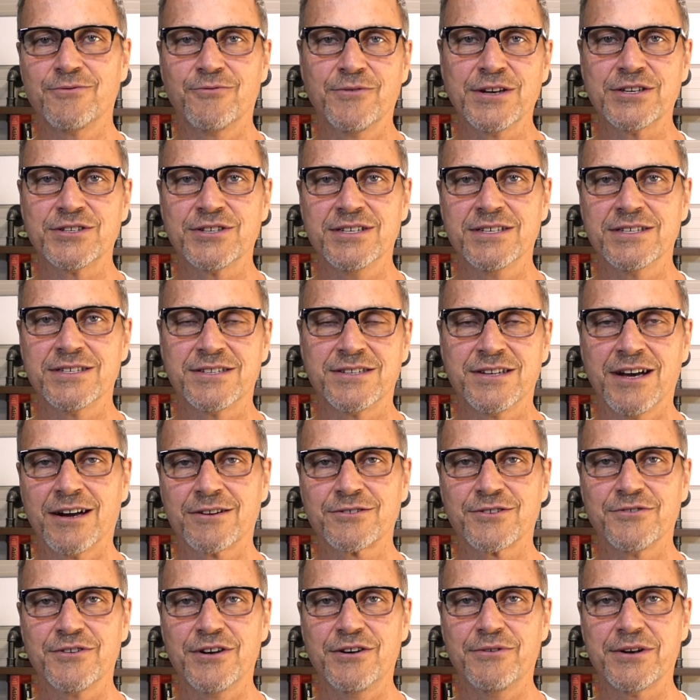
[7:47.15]
which is
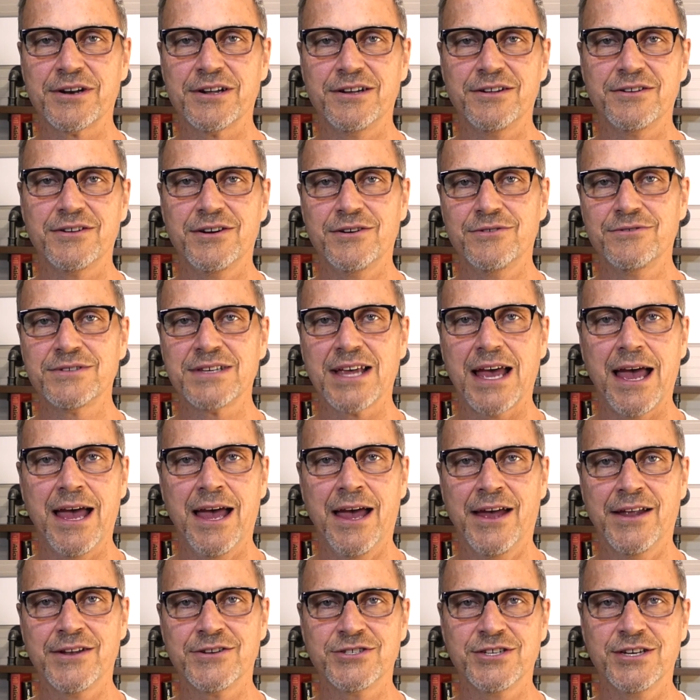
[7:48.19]
drknowitallknows
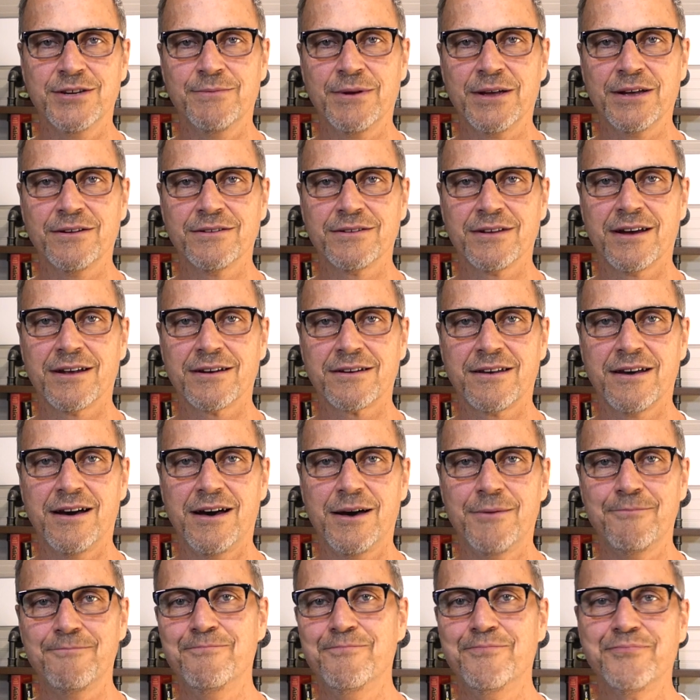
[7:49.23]
at
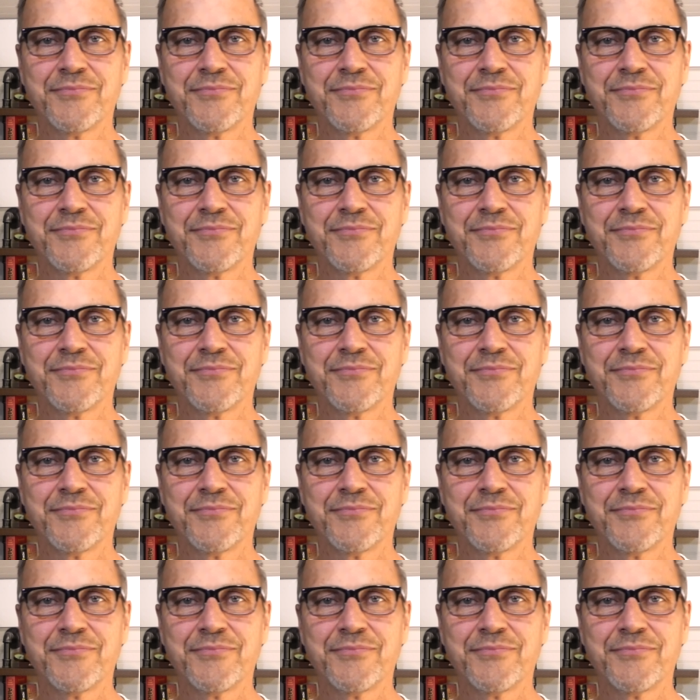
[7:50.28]
gmail.com.